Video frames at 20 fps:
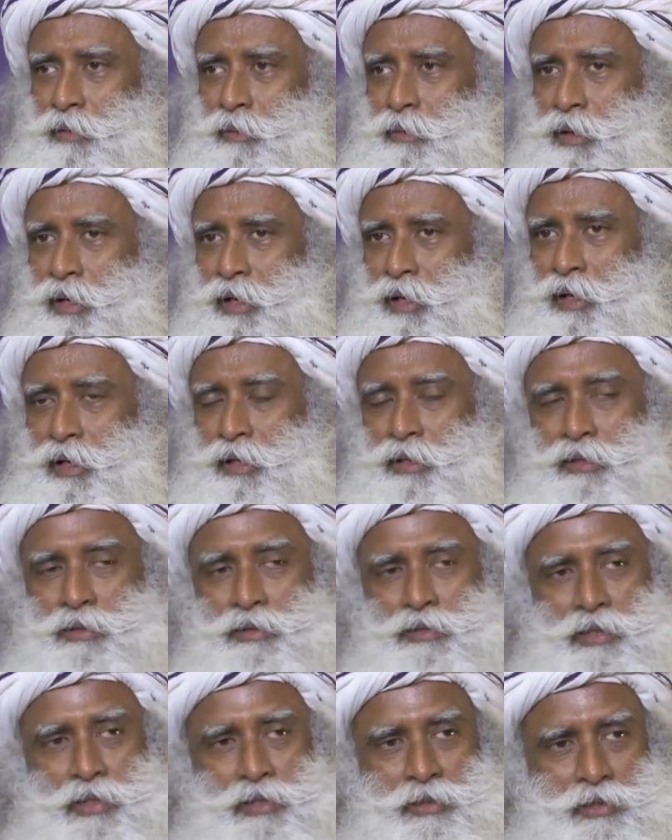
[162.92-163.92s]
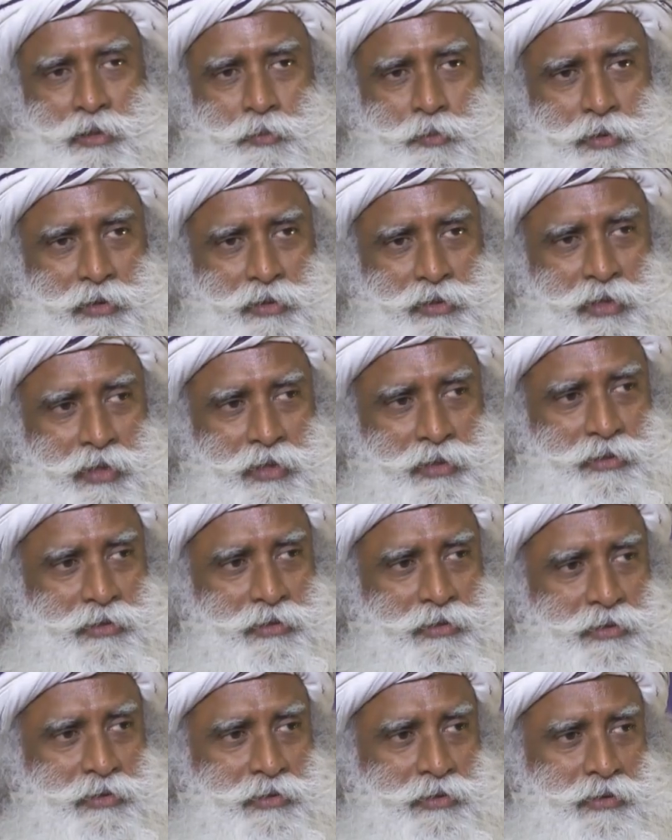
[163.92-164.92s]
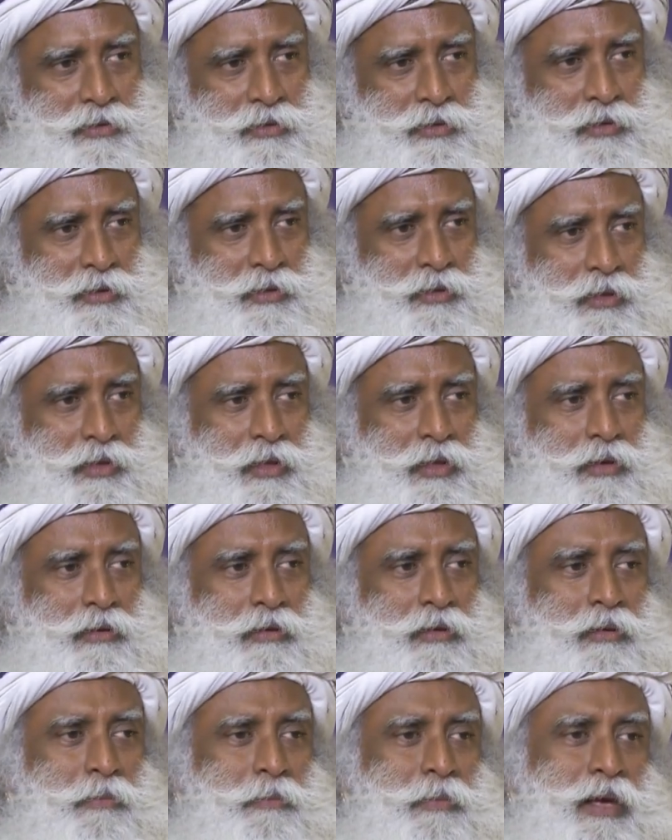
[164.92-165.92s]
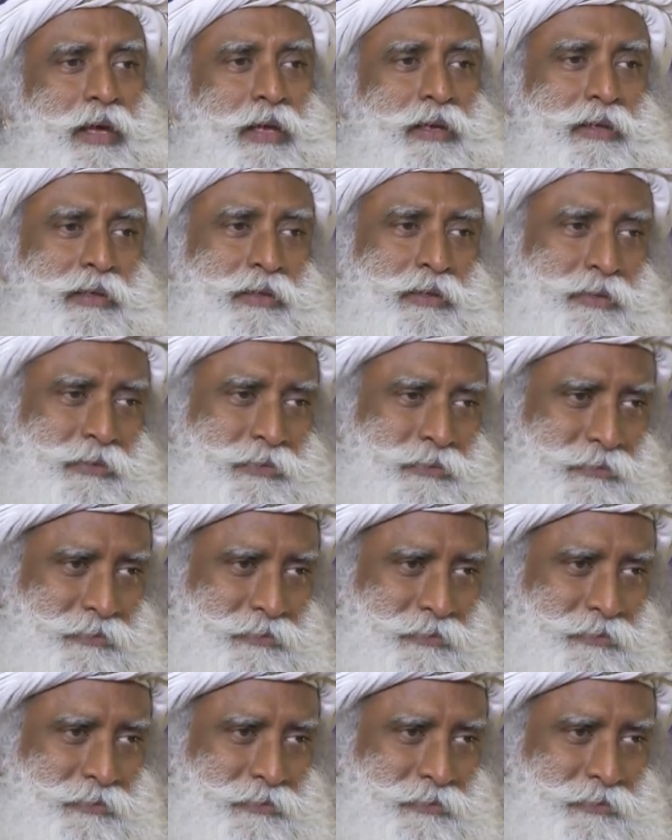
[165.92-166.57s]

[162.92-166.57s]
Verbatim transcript: One lady stands up and says, they're all married